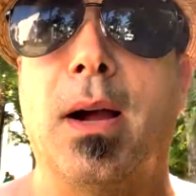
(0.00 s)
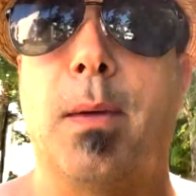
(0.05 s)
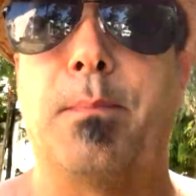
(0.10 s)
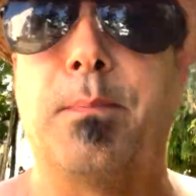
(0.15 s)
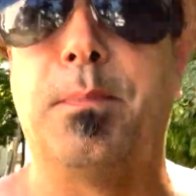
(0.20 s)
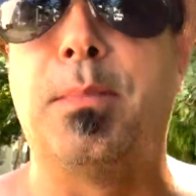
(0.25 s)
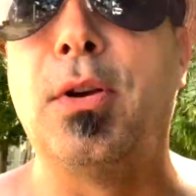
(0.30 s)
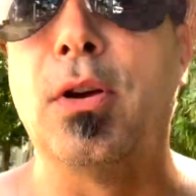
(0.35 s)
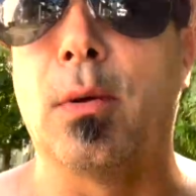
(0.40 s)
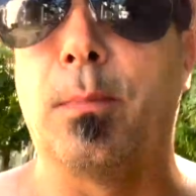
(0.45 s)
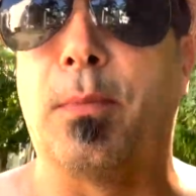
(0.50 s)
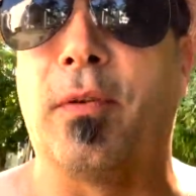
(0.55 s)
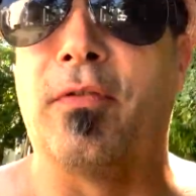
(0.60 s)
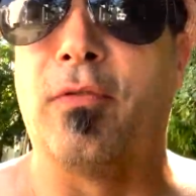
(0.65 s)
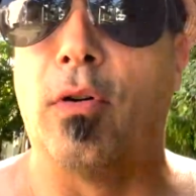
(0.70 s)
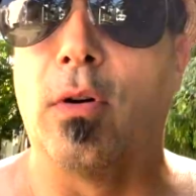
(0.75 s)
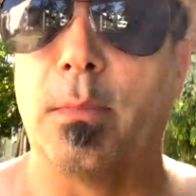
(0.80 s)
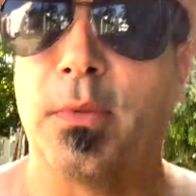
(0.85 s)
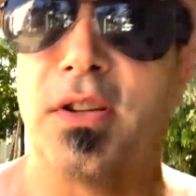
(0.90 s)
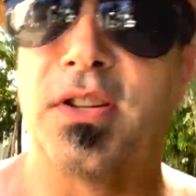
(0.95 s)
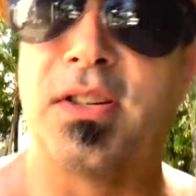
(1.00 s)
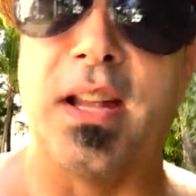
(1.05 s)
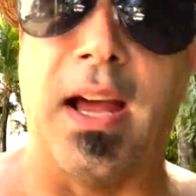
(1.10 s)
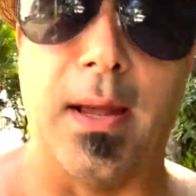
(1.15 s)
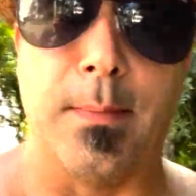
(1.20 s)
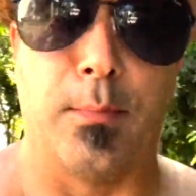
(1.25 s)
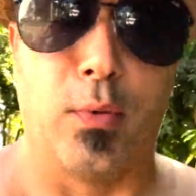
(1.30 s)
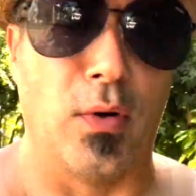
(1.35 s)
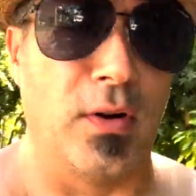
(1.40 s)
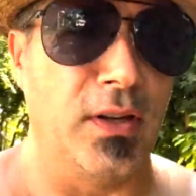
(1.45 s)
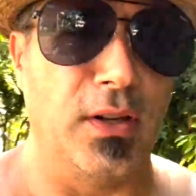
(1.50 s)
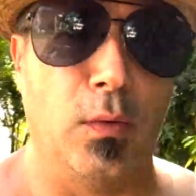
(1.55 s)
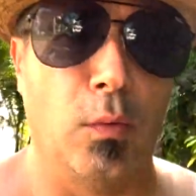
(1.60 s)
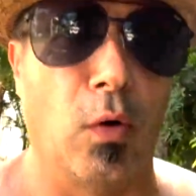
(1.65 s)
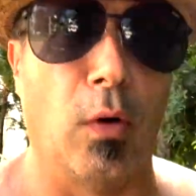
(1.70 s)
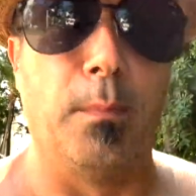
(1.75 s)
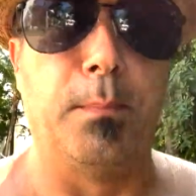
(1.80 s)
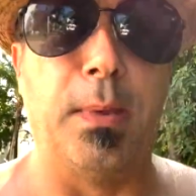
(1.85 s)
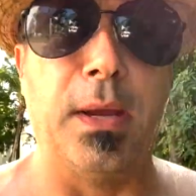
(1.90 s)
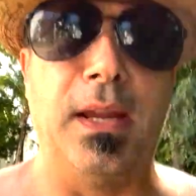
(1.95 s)
pure performance standpoint, you
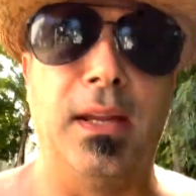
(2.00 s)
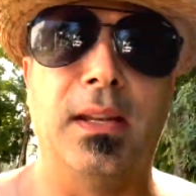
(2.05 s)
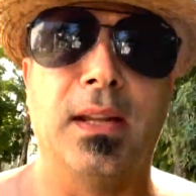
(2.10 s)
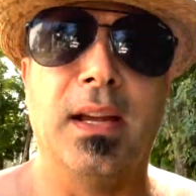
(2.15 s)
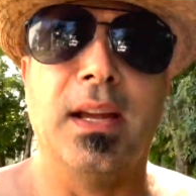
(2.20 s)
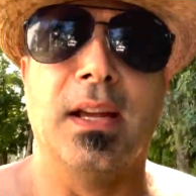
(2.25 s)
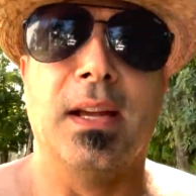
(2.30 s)
won't beat.